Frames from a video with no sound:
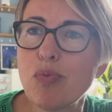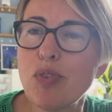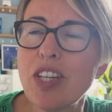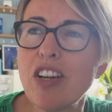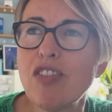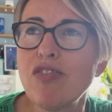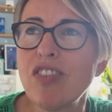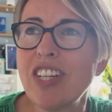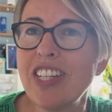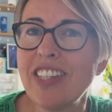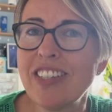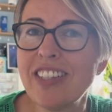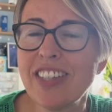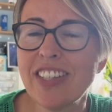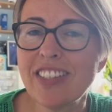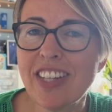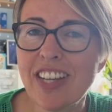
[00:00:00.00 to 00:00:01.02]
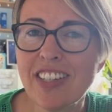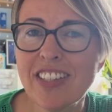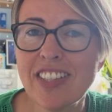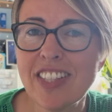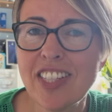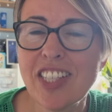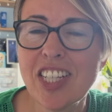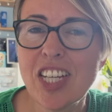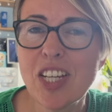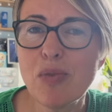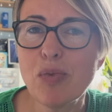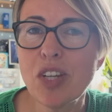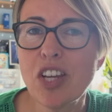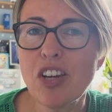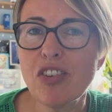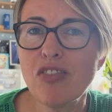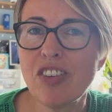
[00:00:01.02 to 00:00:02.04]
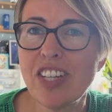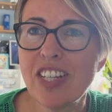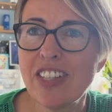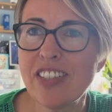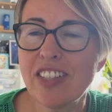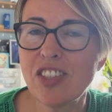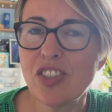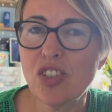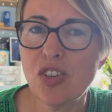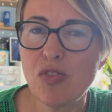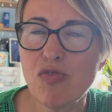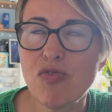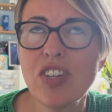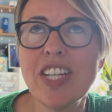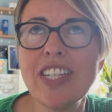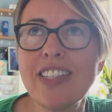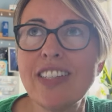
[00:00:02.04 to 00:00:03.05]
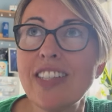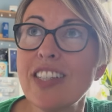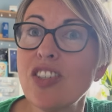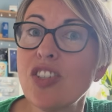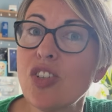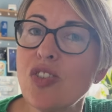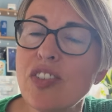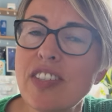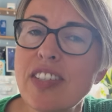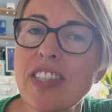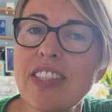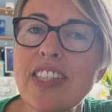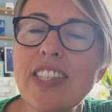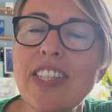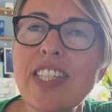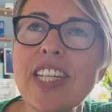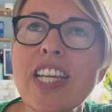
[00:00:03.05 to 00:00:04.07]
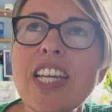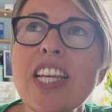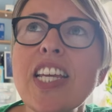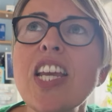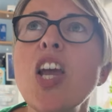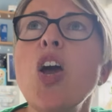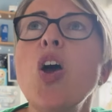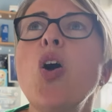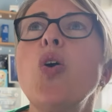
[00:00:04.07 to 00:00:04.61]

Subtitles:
We are releasing density, we are releasing toxicity,